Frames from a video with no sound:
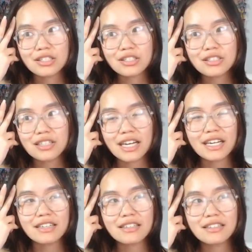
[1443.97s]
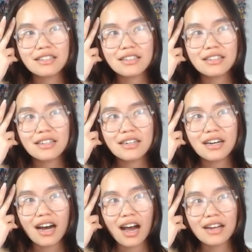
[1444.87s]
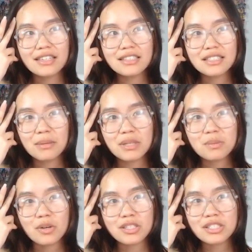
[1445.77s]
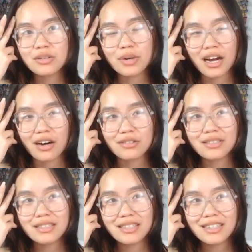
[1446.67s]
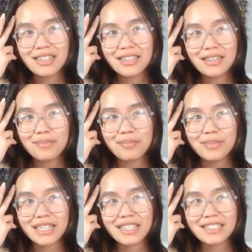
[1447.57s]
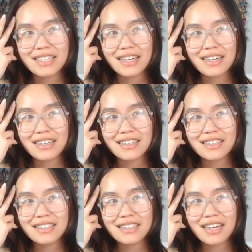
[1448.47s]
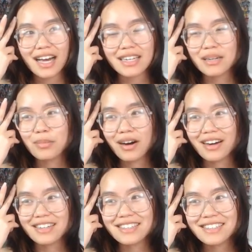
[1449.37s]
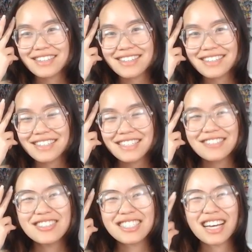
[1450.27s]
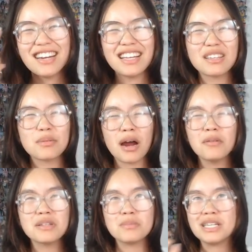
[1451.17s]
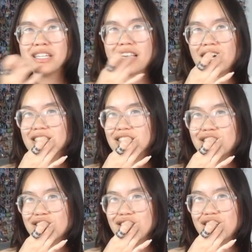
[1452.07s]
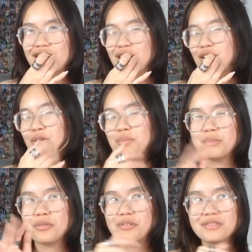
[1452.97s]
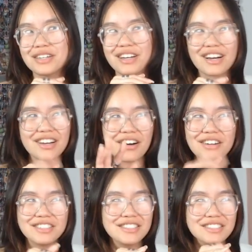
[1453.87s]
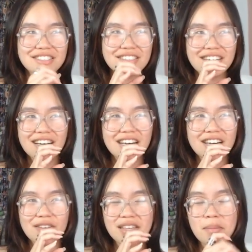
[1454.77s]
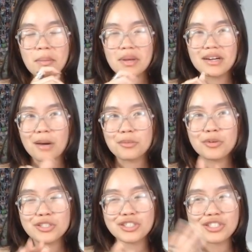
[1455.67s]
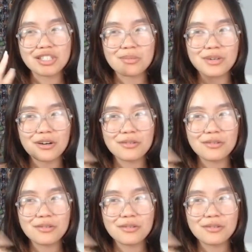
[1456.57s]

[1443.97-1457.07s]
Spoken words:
like I need to keep this person around because I need a mod. Which is kind of like the problem with me. Like I just need to like let go of people. Like honestly, if like they made me uncomfortable, I should just let them go.